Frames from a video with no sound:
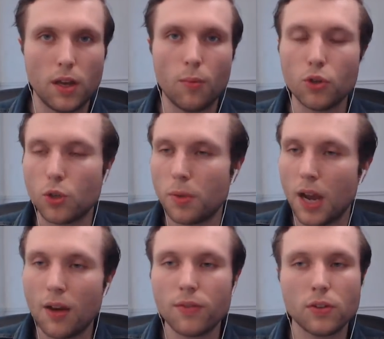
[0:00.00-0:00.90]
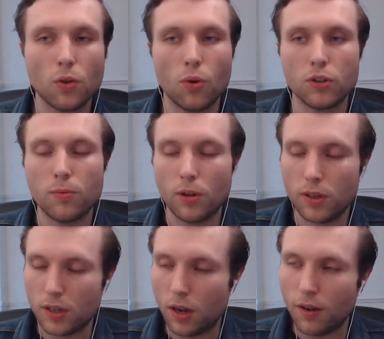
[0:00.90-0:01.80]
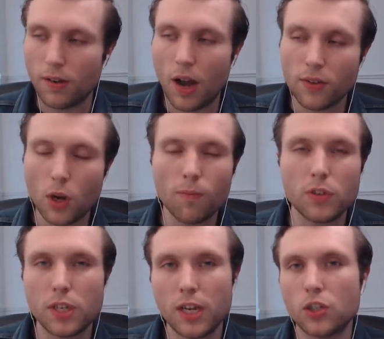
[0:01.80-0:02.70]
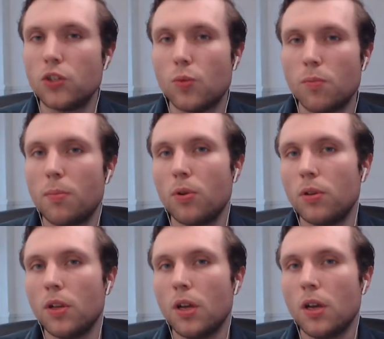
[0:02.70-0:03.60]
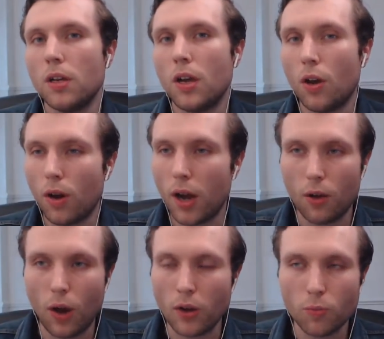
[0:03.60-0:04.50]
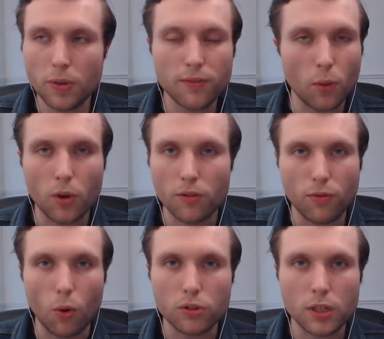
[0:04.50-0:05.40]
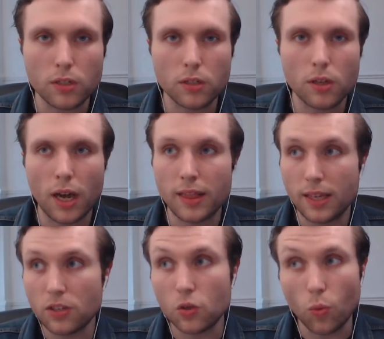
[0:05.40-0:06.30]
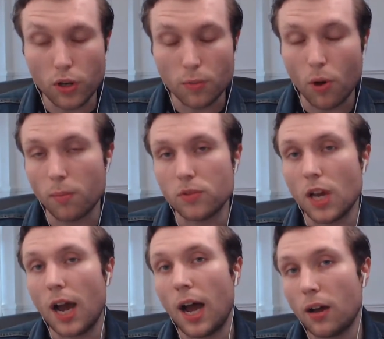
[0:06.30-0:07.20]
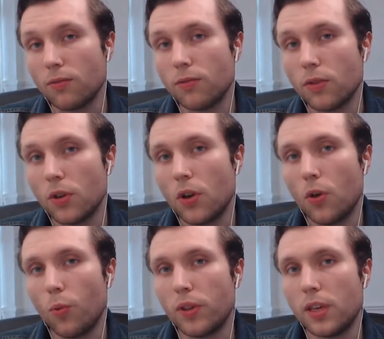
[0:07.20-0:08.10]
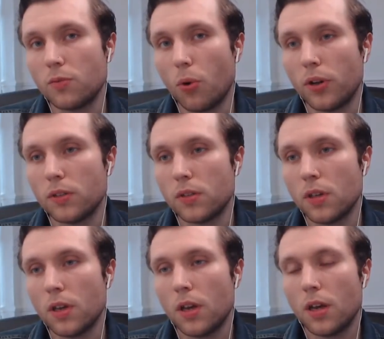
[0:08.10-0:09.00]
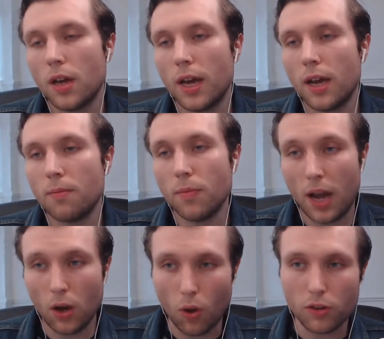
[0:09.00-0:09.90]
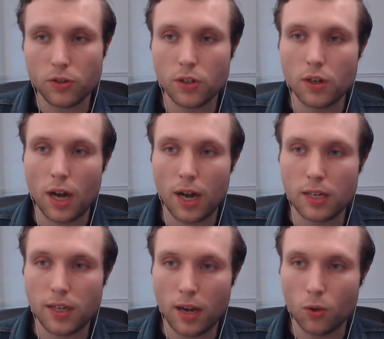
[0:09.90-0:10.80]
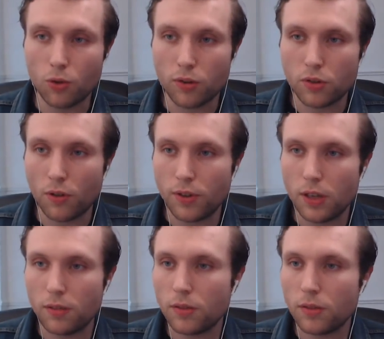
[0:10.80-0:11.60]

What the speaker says: And we should be having talks about this, having conversations with people. Now, I don't believe that we can force it. And this is one of the problems I have with his points. Hello, Austin, and hello, Christophe.